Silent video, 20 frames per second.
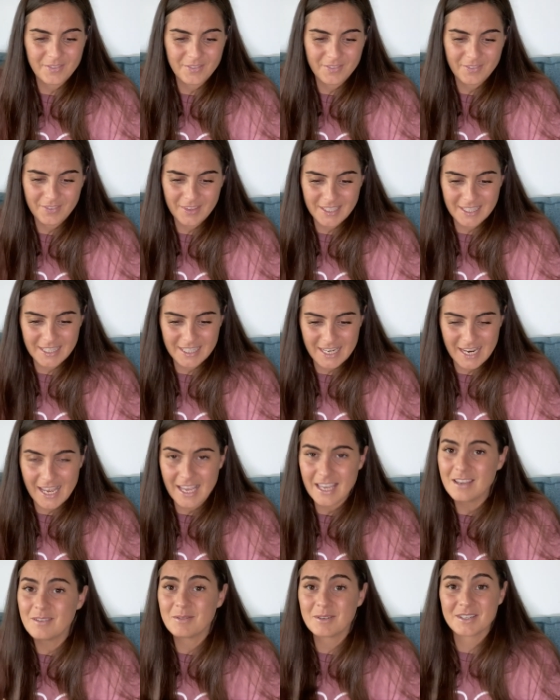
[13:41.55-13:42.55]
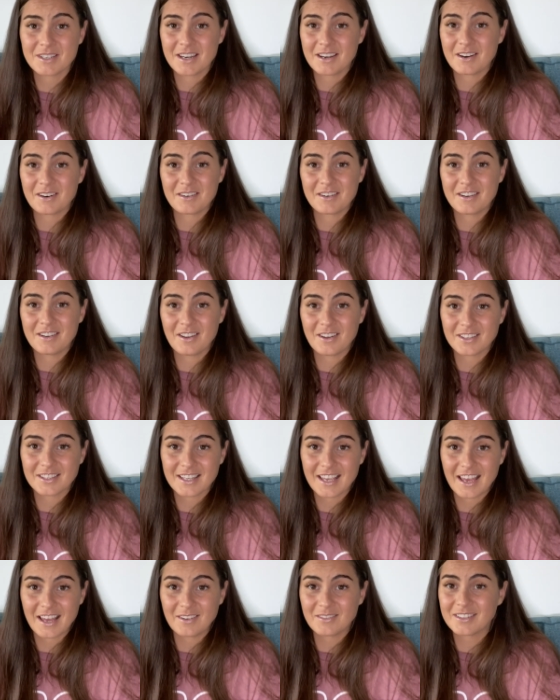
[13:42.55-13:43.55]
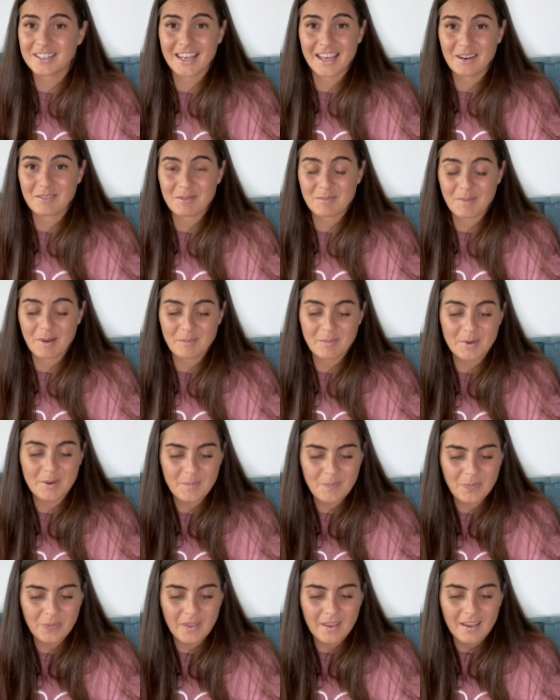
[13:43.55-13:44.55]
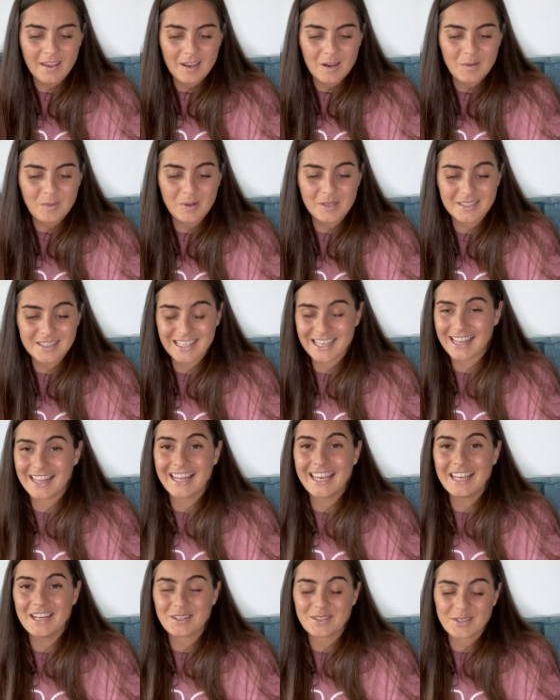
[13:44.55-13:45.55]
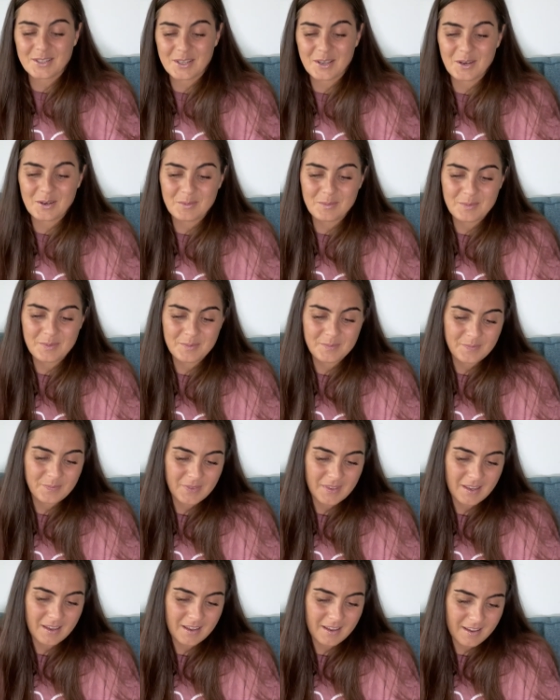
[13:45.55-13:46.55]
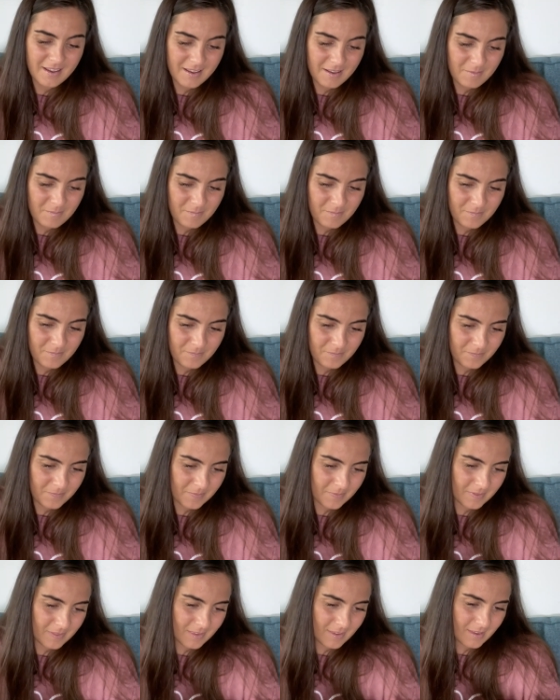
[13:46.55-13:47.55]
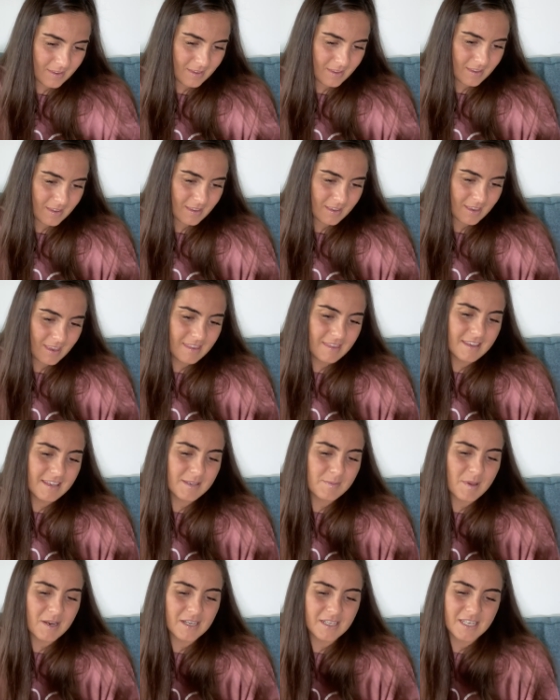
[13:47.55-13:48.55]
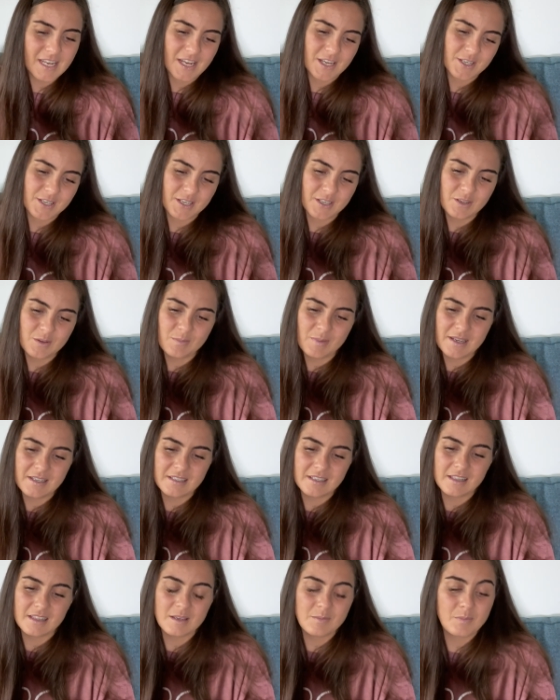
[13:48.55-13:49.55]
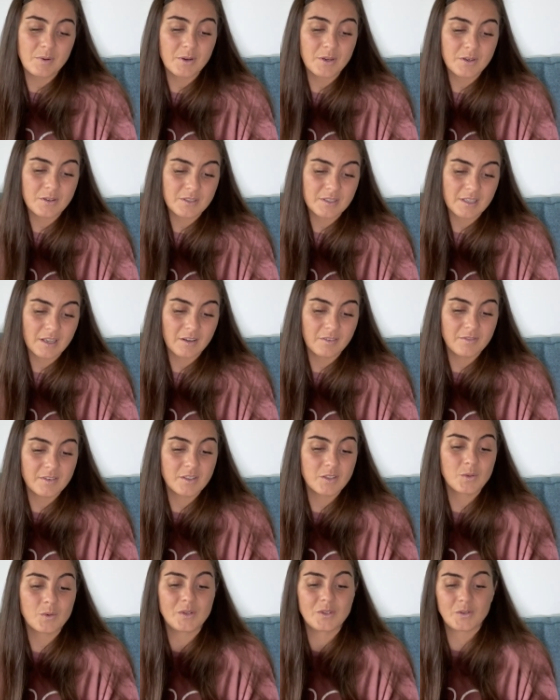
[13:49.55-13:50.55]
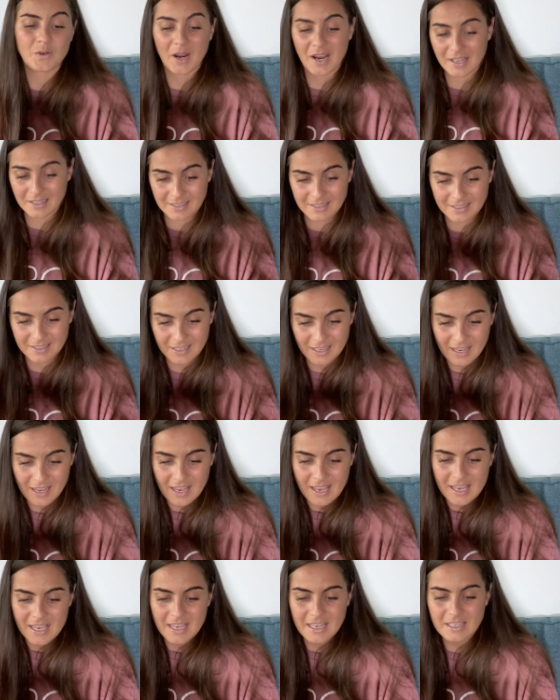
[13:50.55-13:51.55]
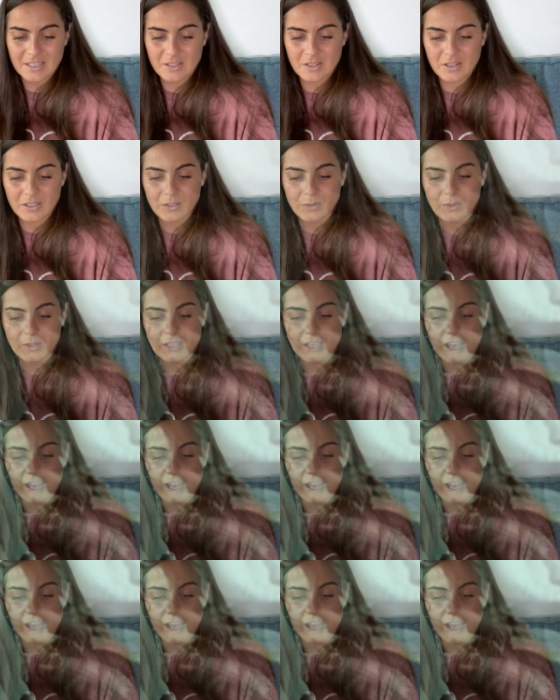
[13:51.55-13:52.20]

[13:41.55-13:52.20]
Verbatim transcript: this day, which I already lost count, can't remember, was the kaleidoscope. Um, in this meditation, you basically put yourself into a trance. It starts with the